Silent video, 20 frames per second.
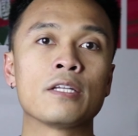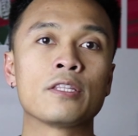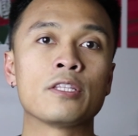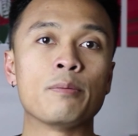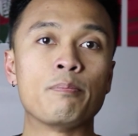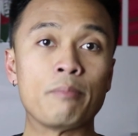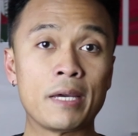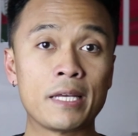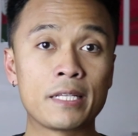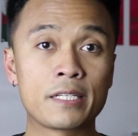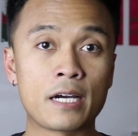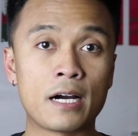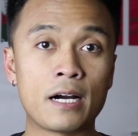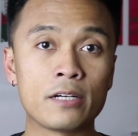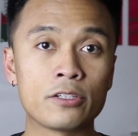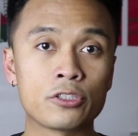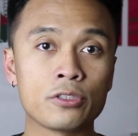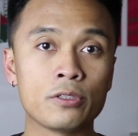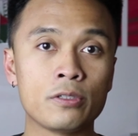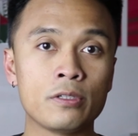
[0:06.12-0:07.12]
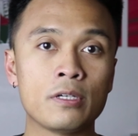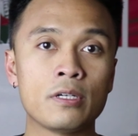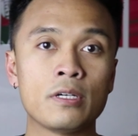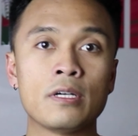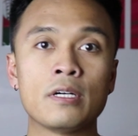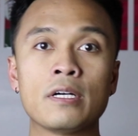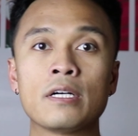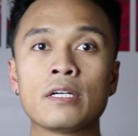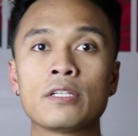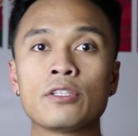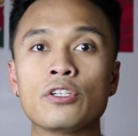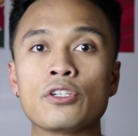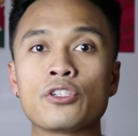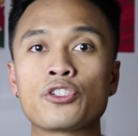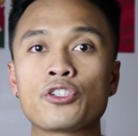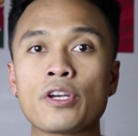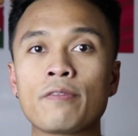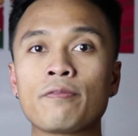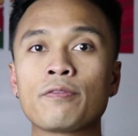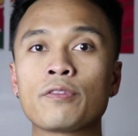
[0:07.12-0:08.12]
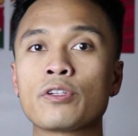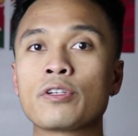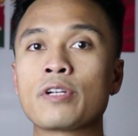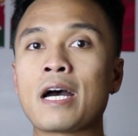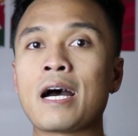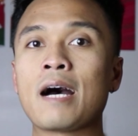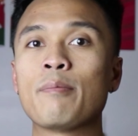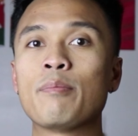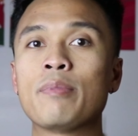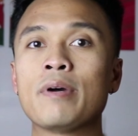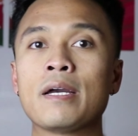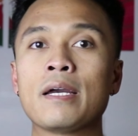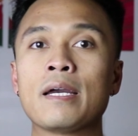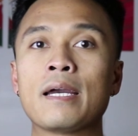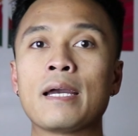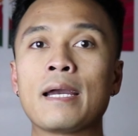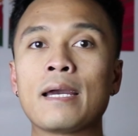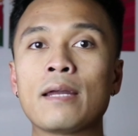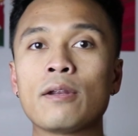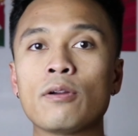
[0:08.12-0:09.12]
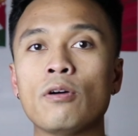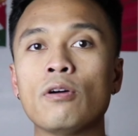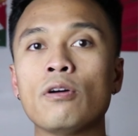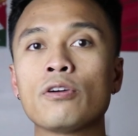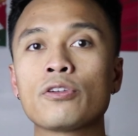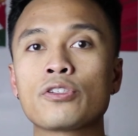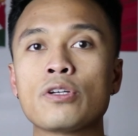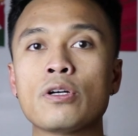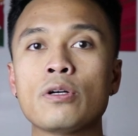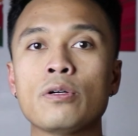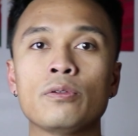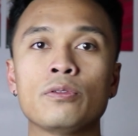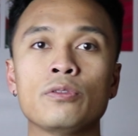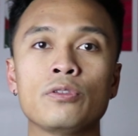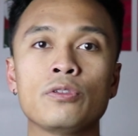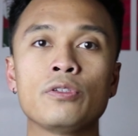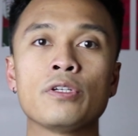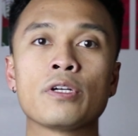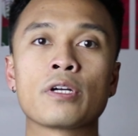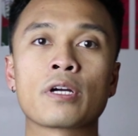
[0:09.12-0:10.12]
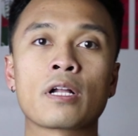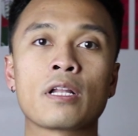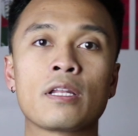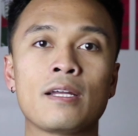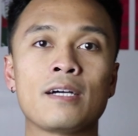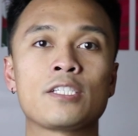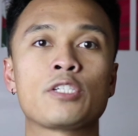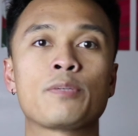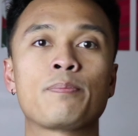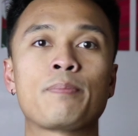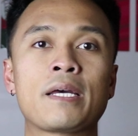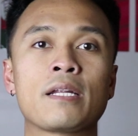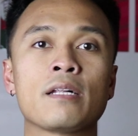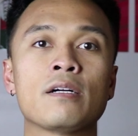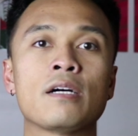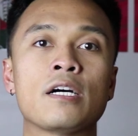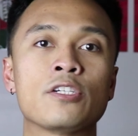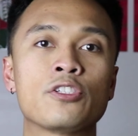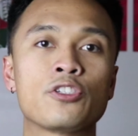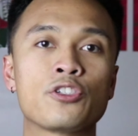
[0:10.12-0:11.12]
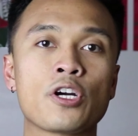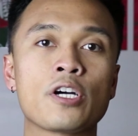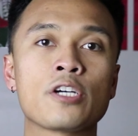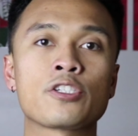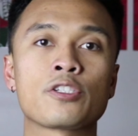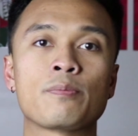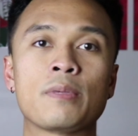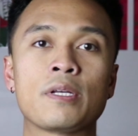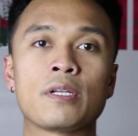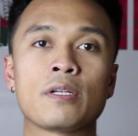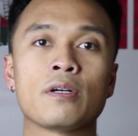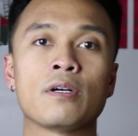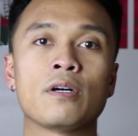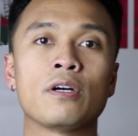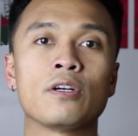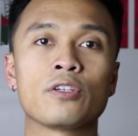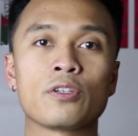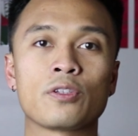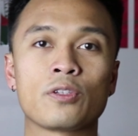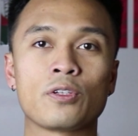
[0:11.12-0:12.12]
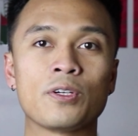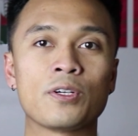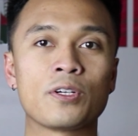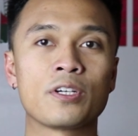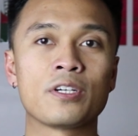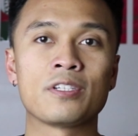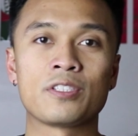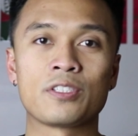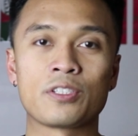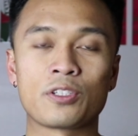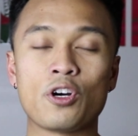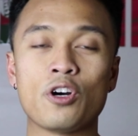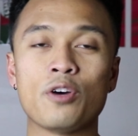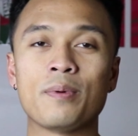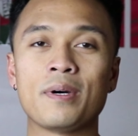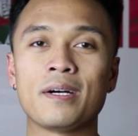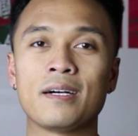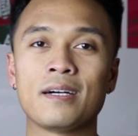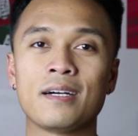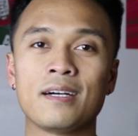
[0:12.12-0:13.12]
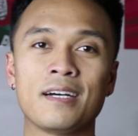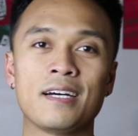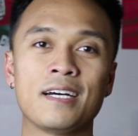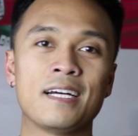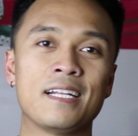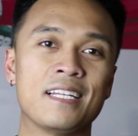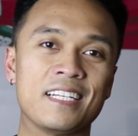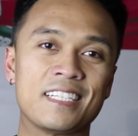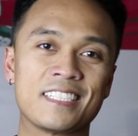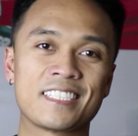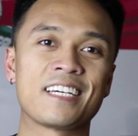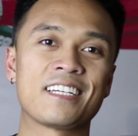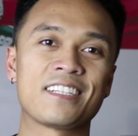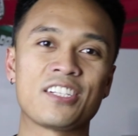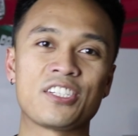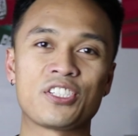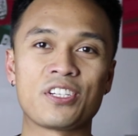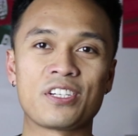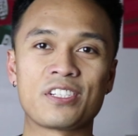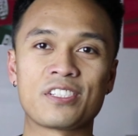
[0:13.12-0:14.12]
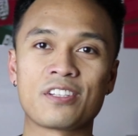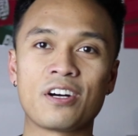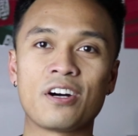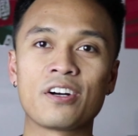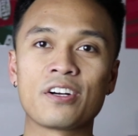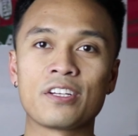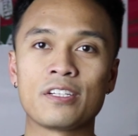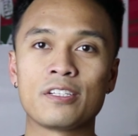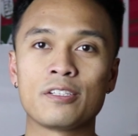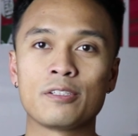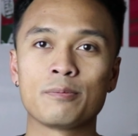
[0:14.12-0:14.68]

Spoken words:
the mid console, the shifter knob, and also do your clutch pedal adjustment on your Toyota Tacoma. Let's get this thing started.